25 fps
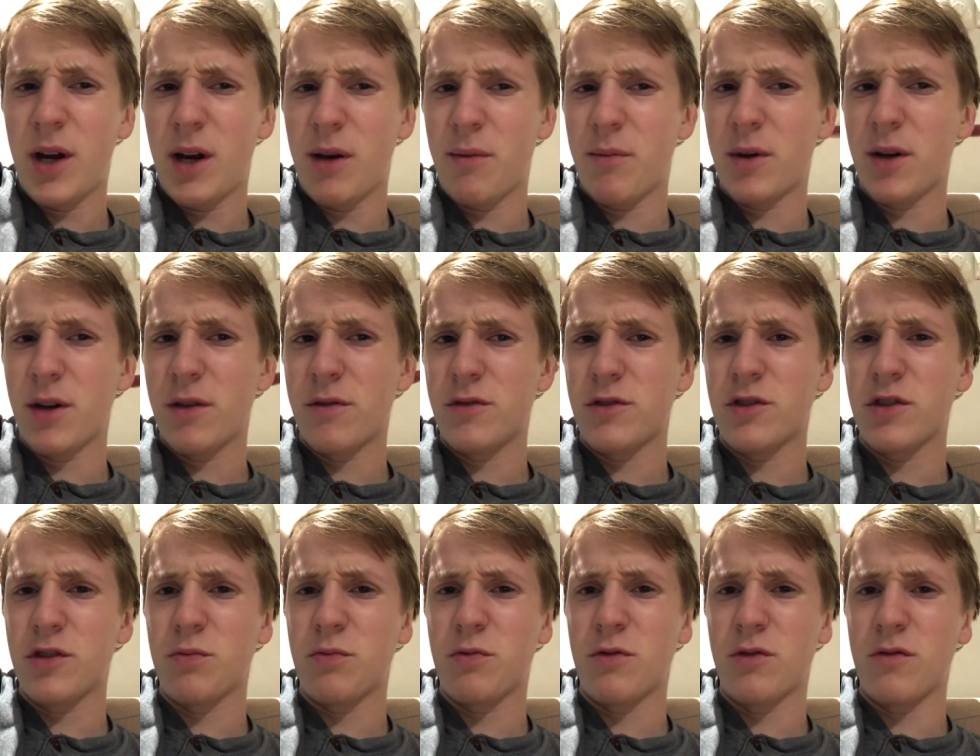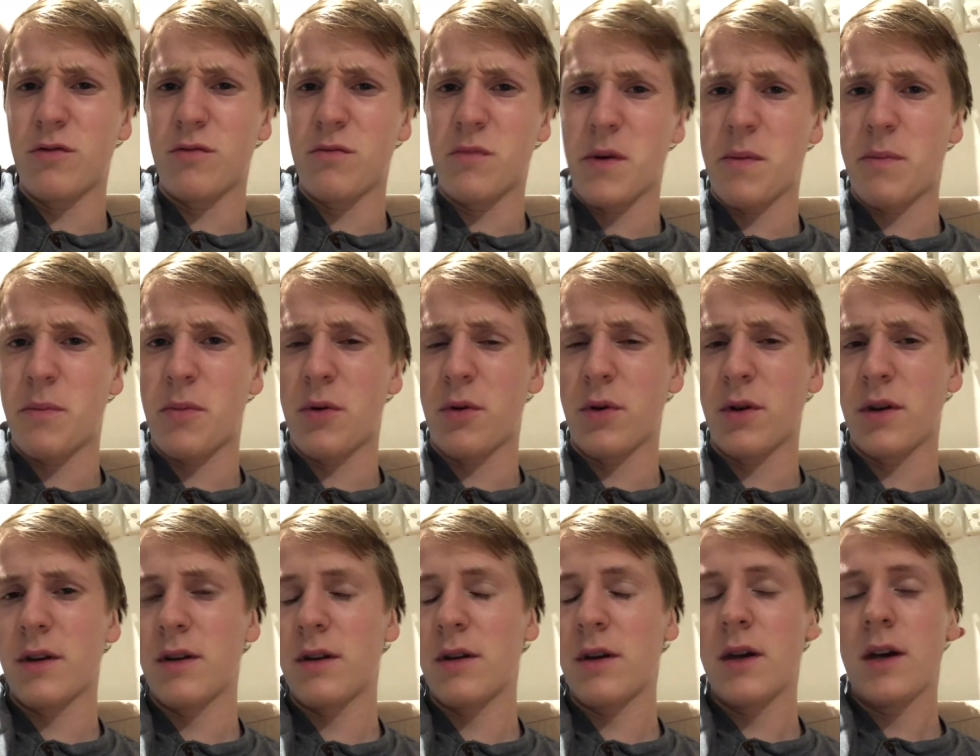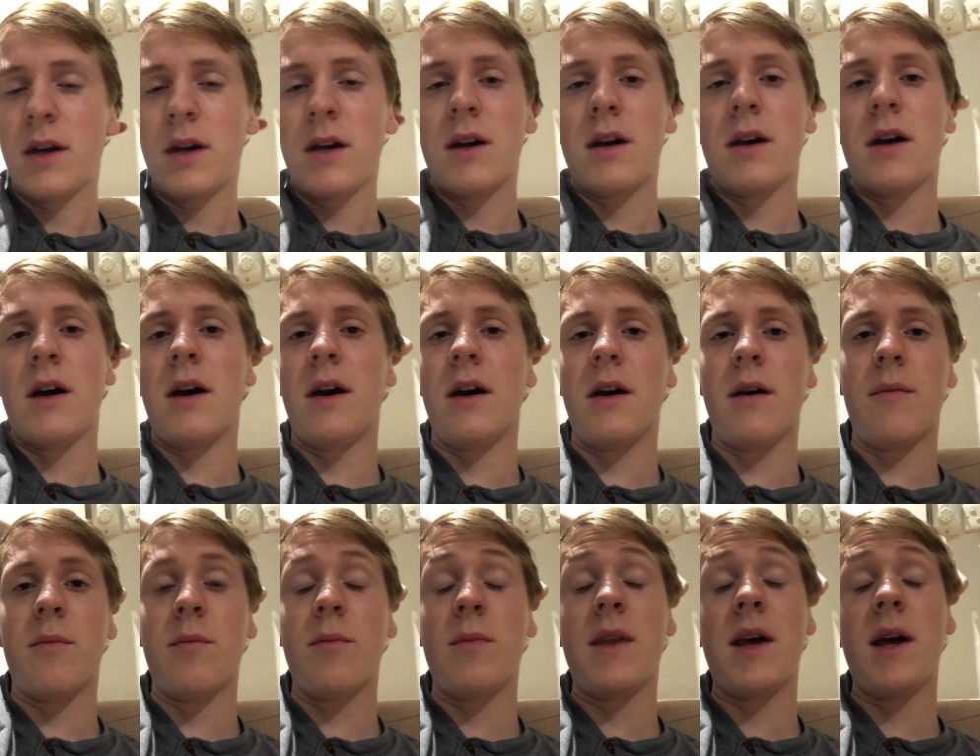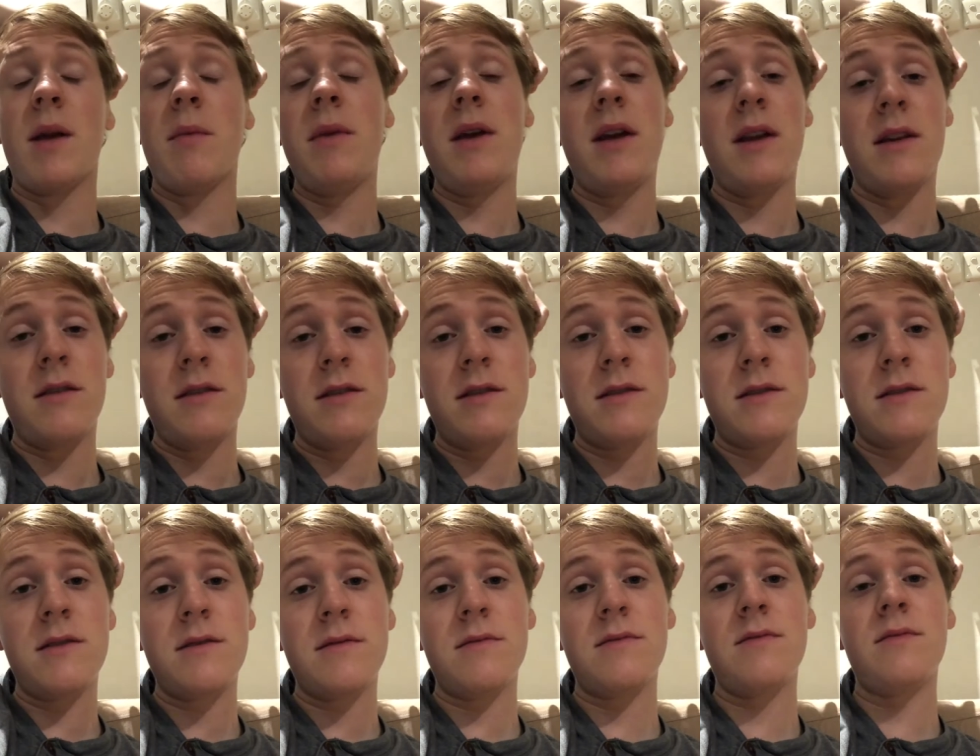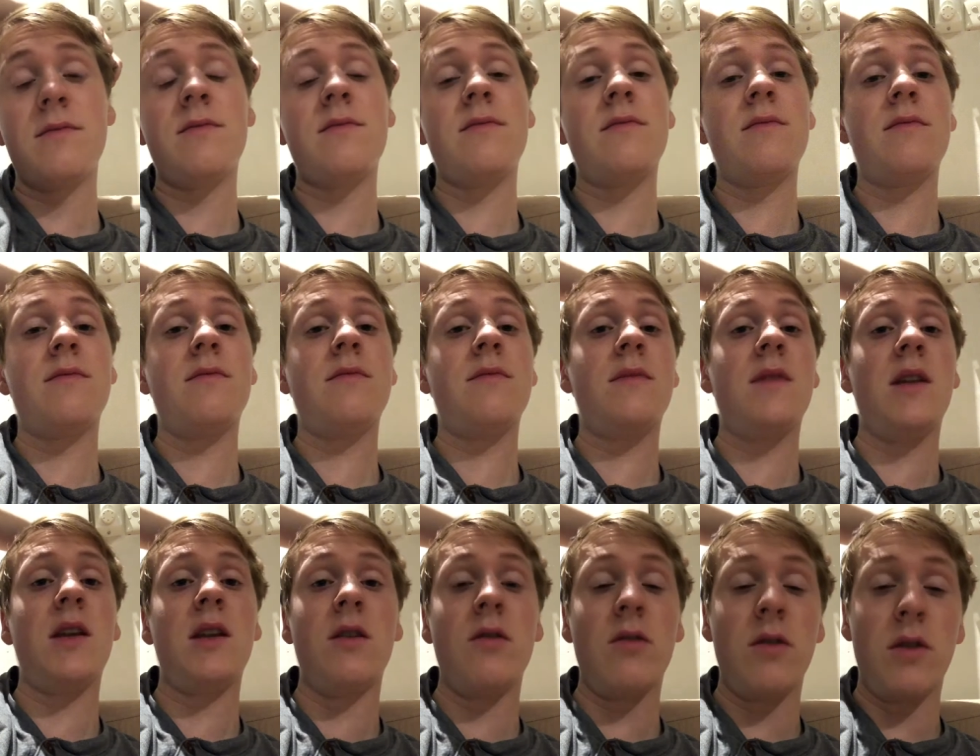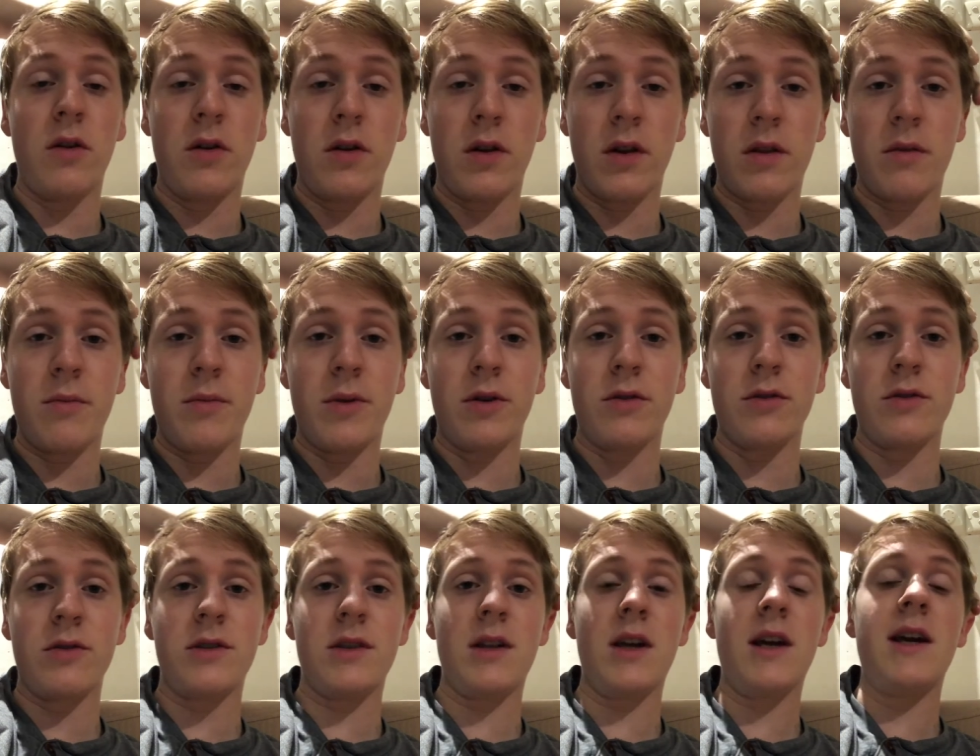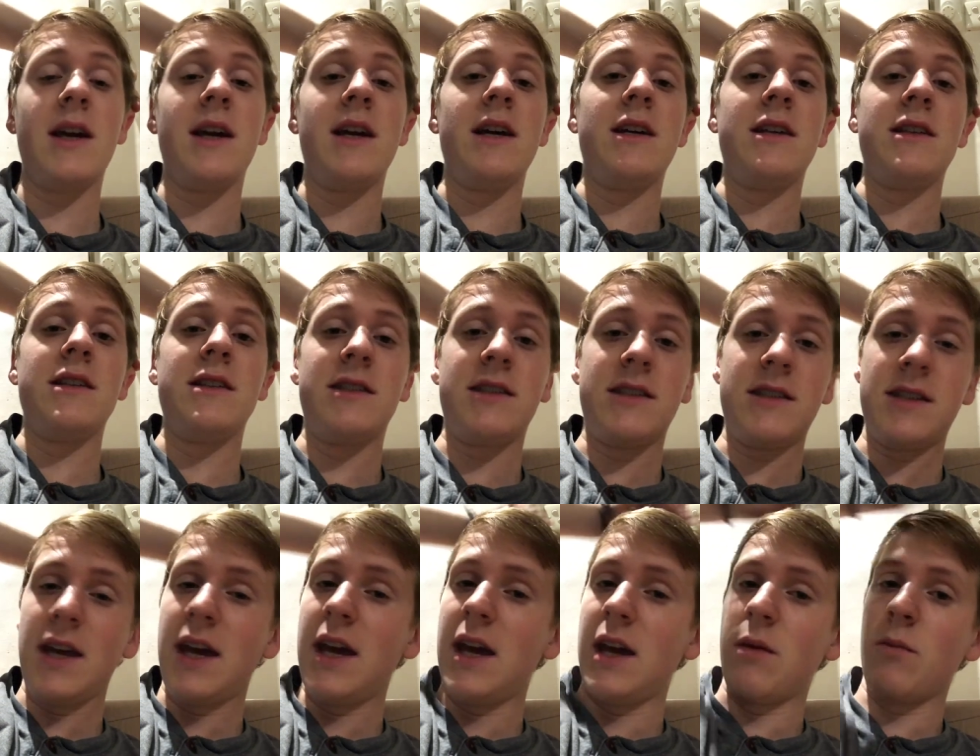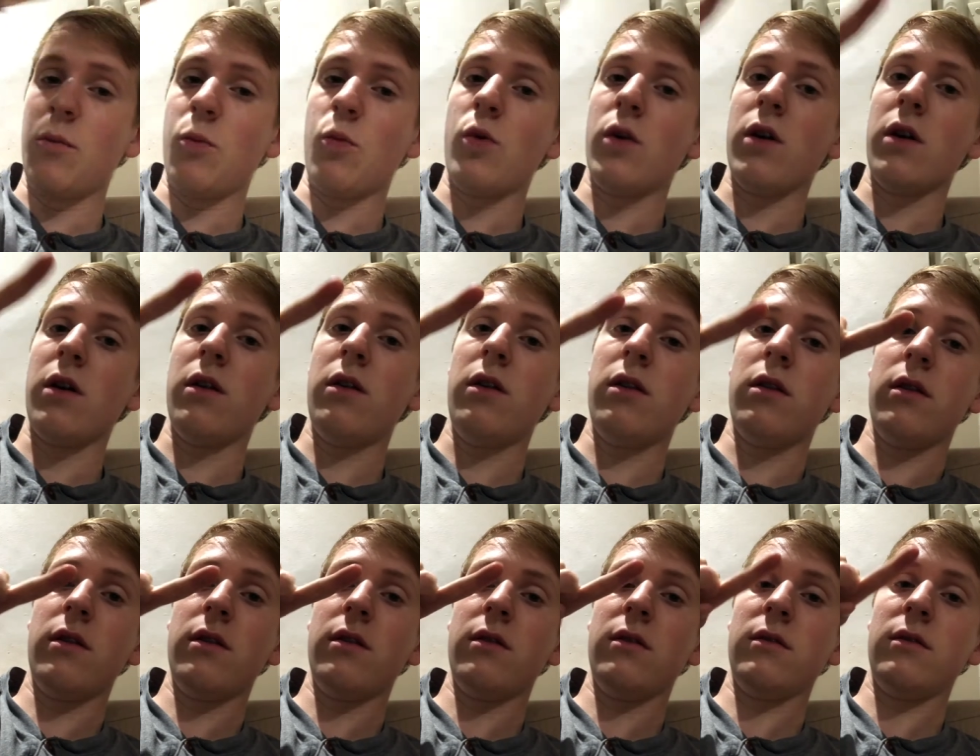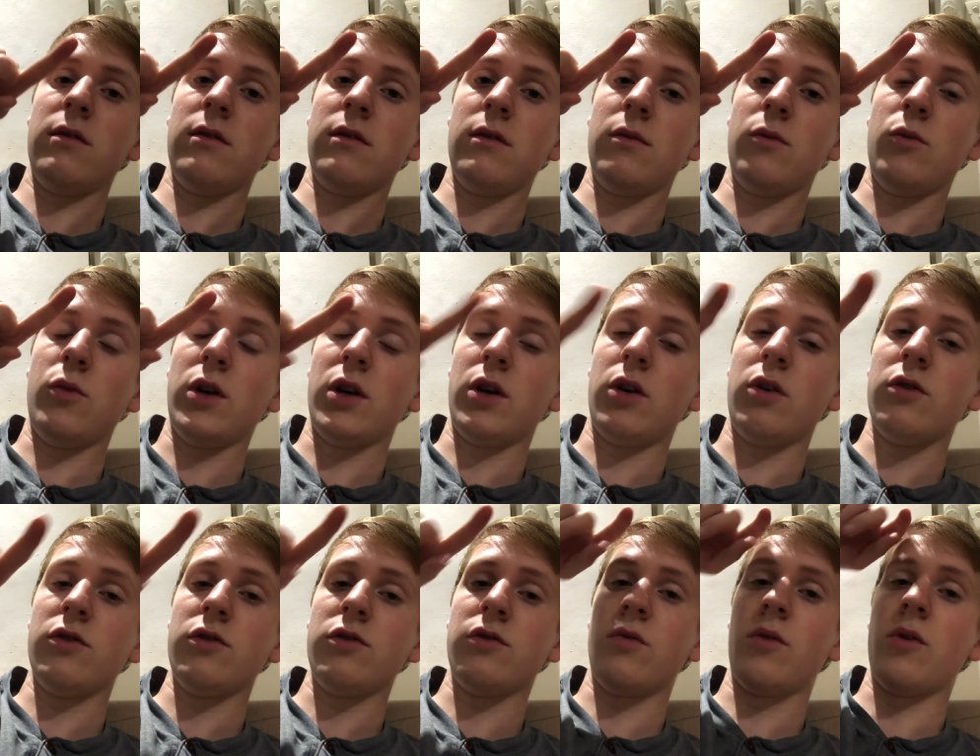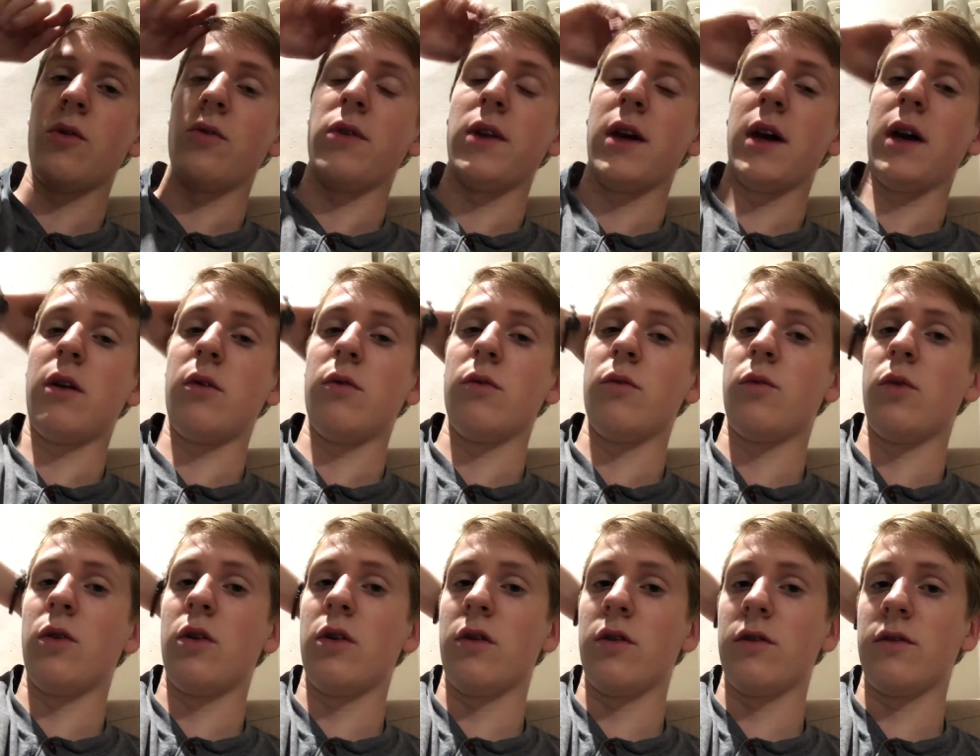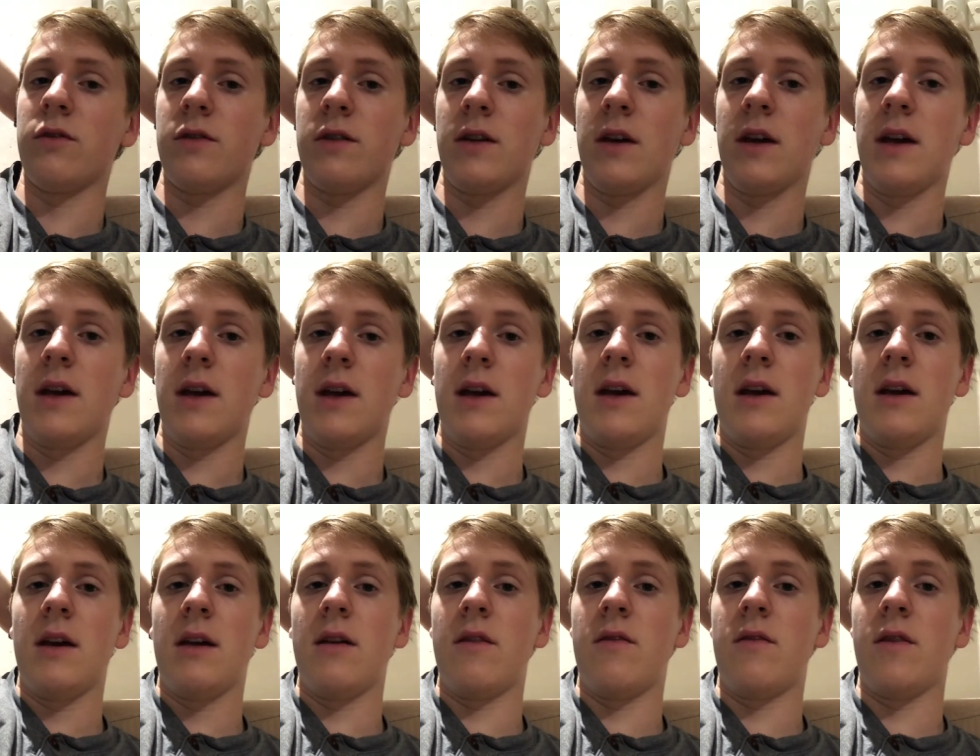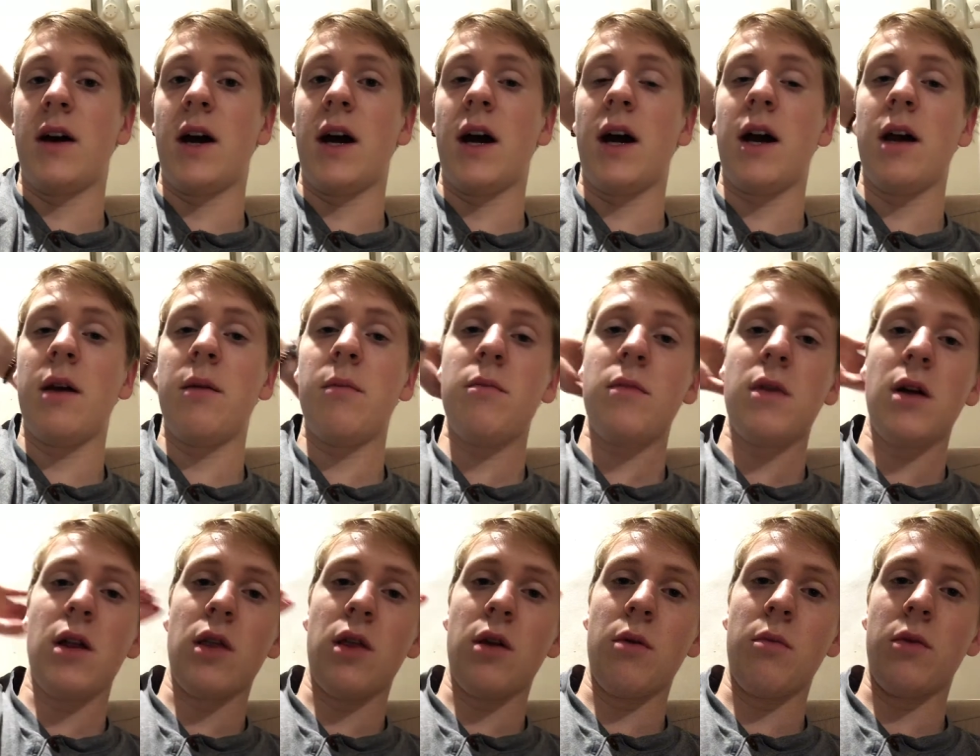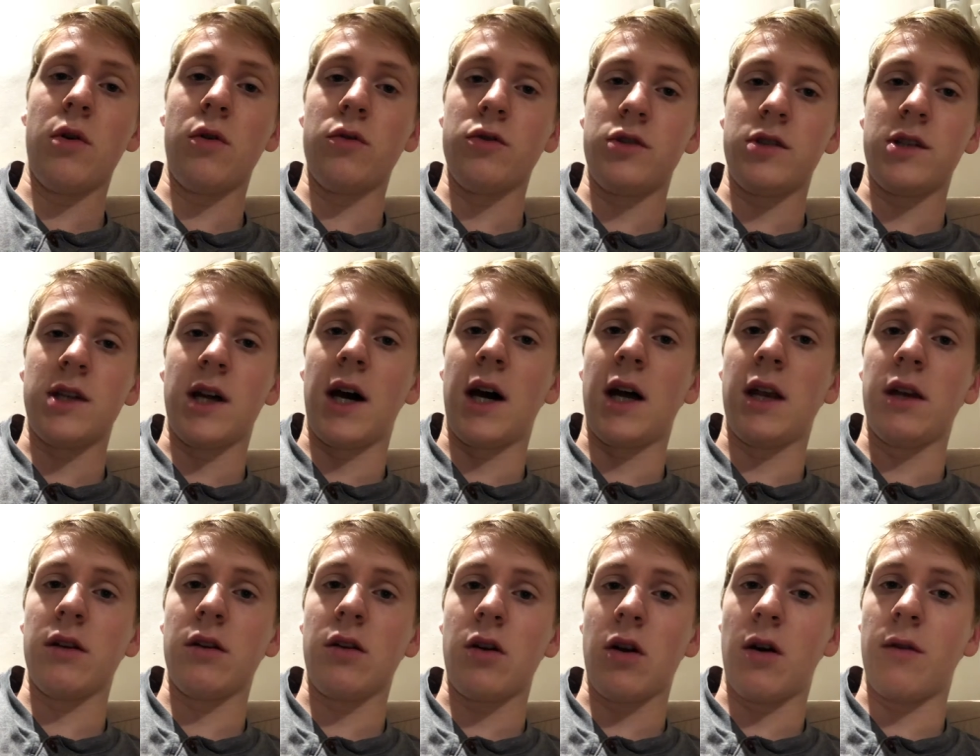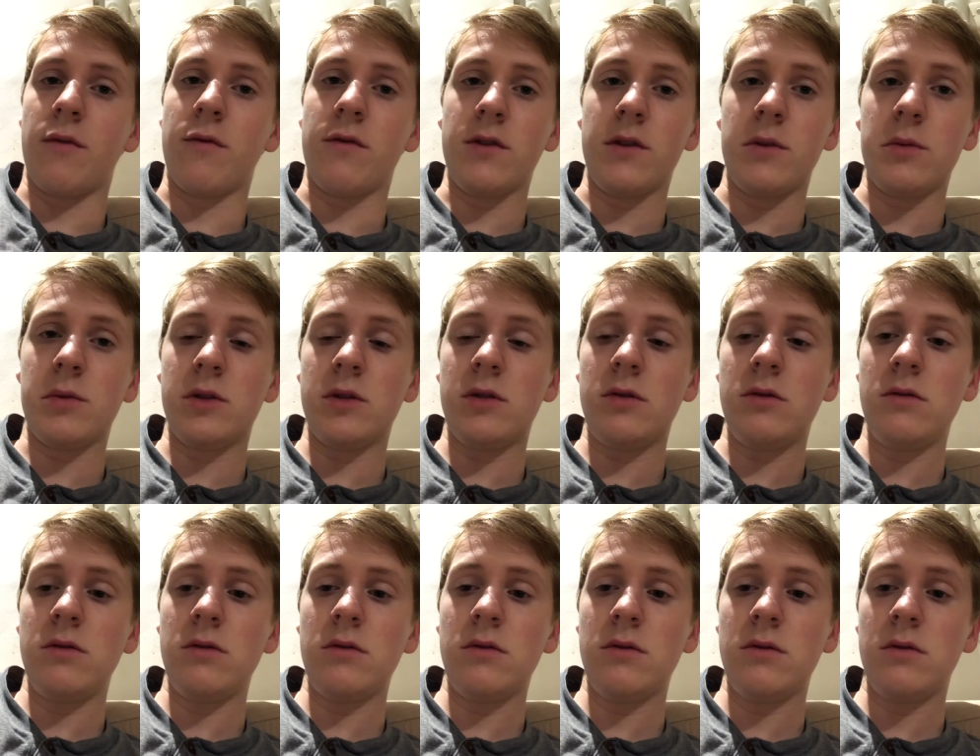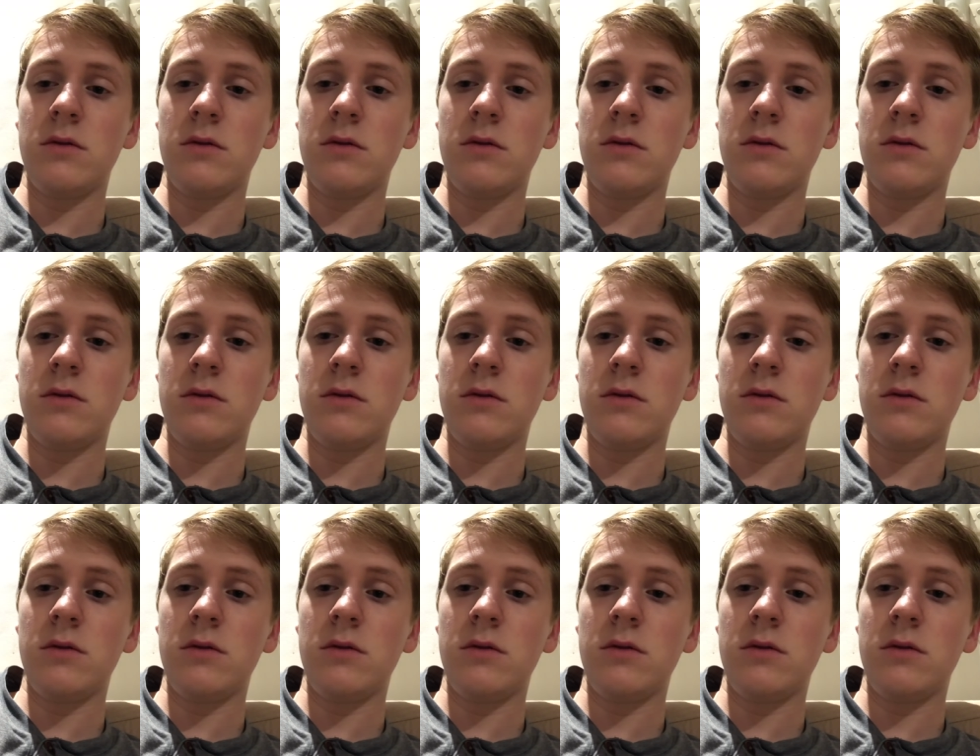I might have just proven my point. Um, that means that you're learning the most. Same with what I also wrote down was if I'm the most uncomfortable